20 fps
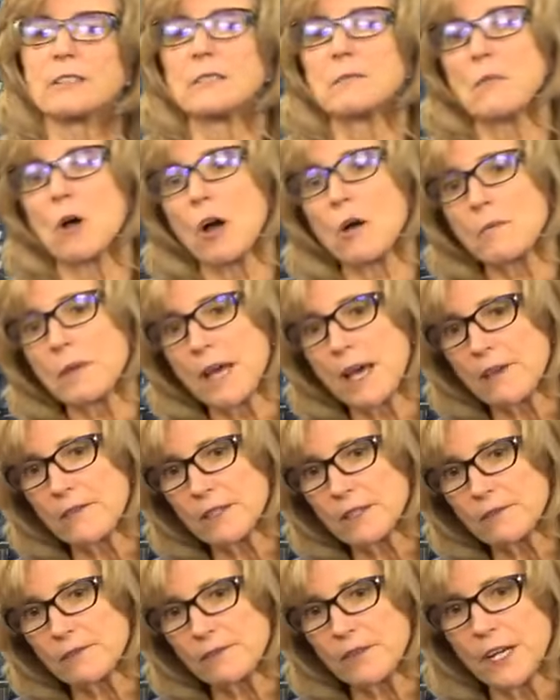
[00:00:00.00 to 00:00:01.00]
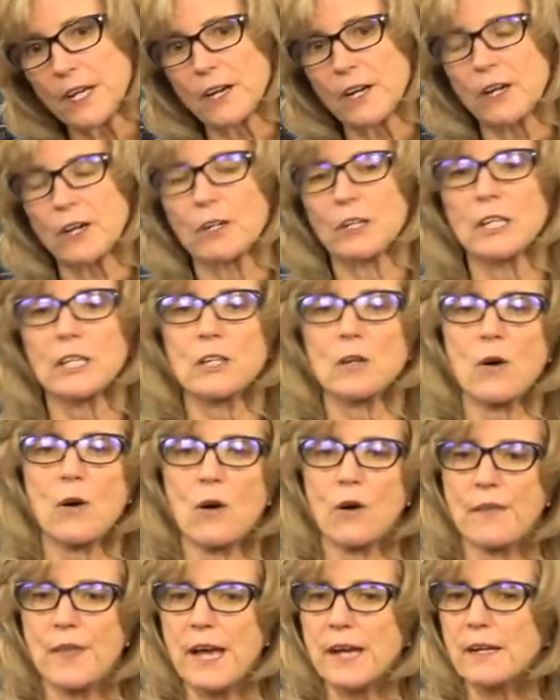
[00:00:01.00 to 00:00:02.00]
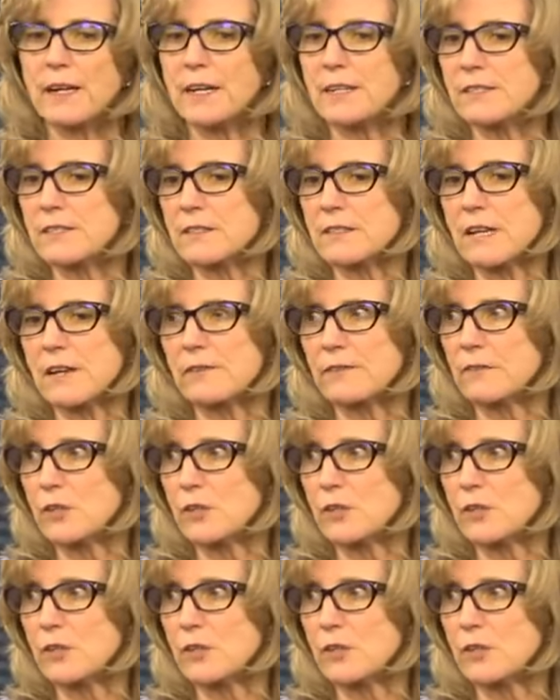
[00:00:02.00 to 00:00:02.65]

Did mom have an affair? You know, all that kind of stuff.